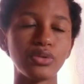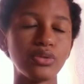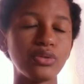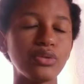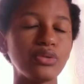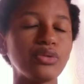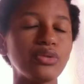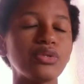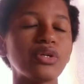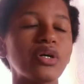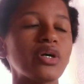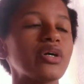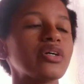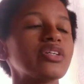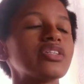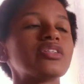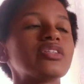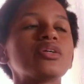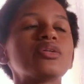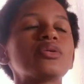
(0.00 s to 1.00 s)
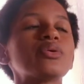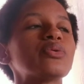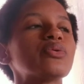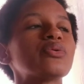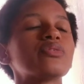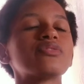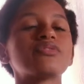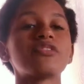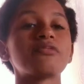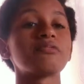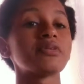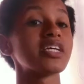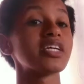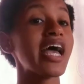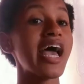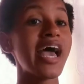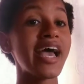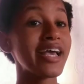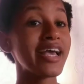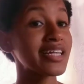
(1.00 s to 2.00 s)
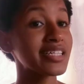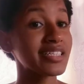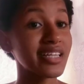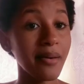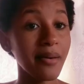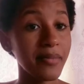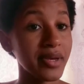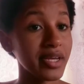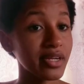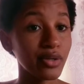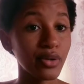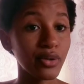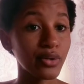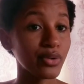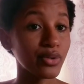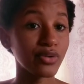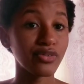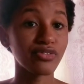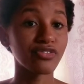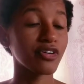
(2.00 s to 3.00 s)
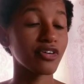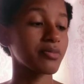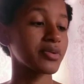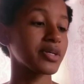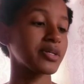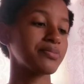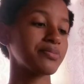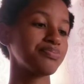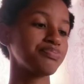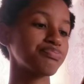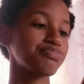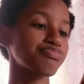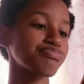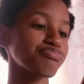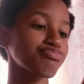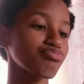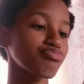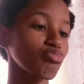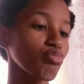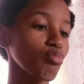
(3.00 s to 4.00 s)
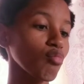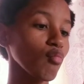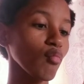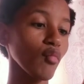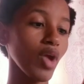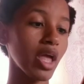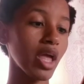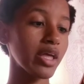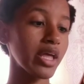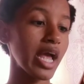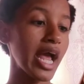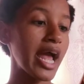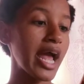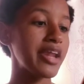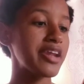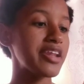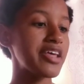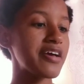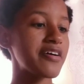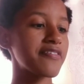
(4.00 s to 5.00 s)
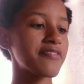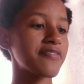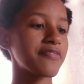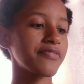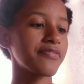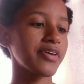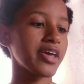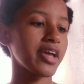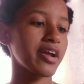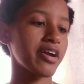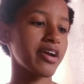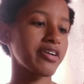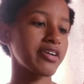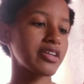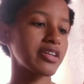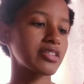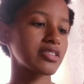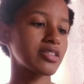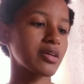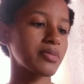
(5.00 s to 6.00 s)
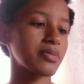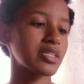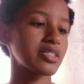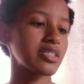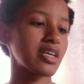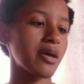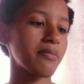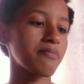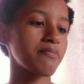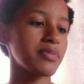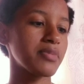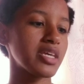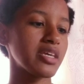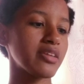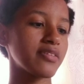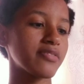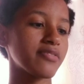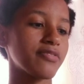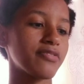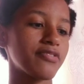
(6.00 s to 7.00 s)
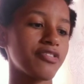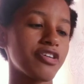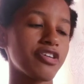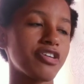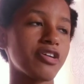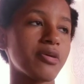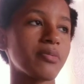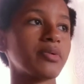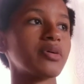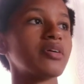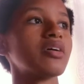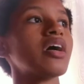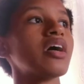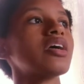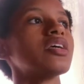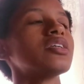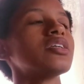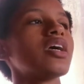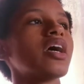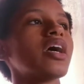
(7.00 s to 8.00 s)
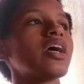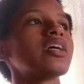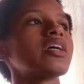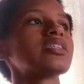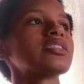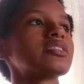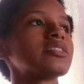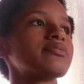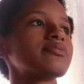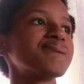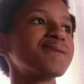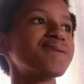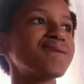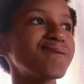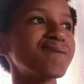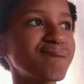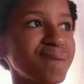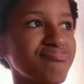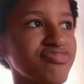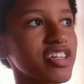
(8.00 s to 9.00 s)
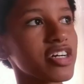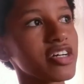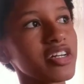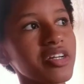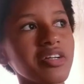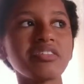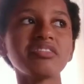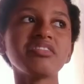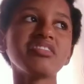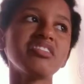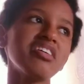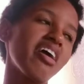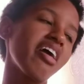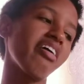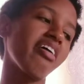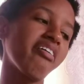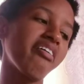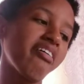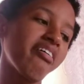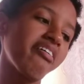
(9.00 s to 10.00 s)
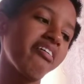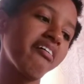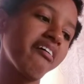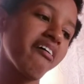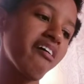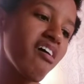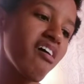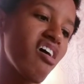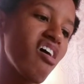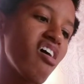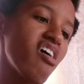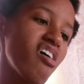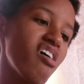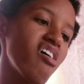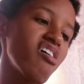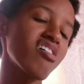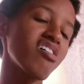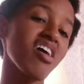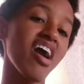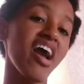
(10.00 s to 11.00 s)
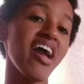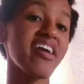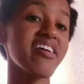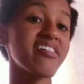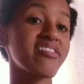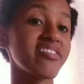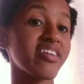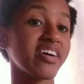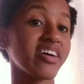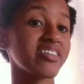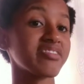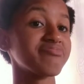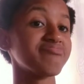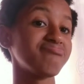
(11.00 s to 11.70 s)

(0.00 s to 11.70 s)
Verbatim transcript: No, it's a no-no for me. It's a big no-no for me. They fear intimacy and being vulnerable. Yes, yeah, kinda.